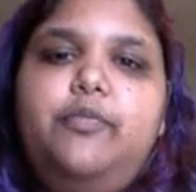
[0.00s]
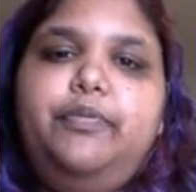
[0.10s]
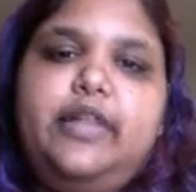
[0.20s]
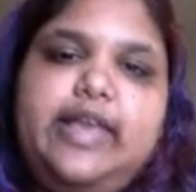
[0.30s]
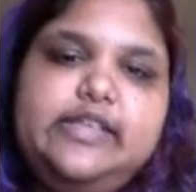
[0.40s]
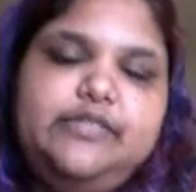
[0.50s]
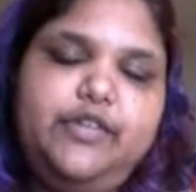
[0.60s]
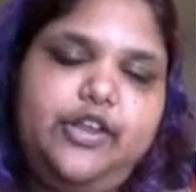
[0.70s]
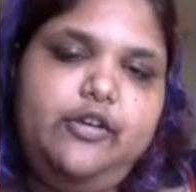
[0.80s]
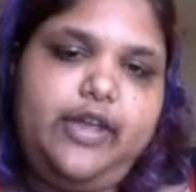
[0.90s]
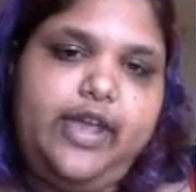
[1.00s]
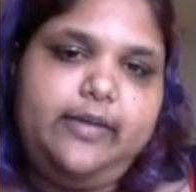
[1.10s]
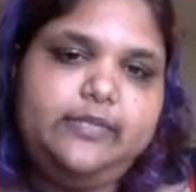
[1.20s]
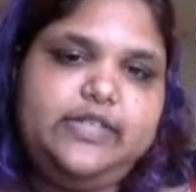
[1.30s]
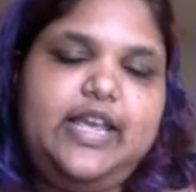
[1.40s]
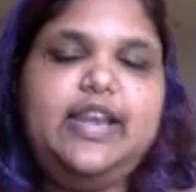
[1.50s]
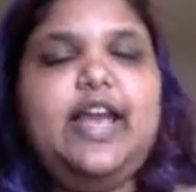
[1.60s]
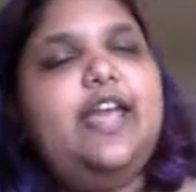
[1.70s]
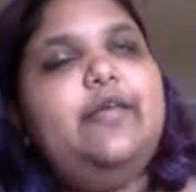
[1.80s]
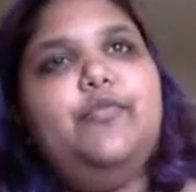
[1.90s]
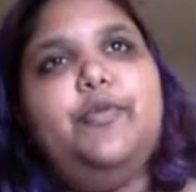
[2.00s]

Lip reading: plays video games. And I am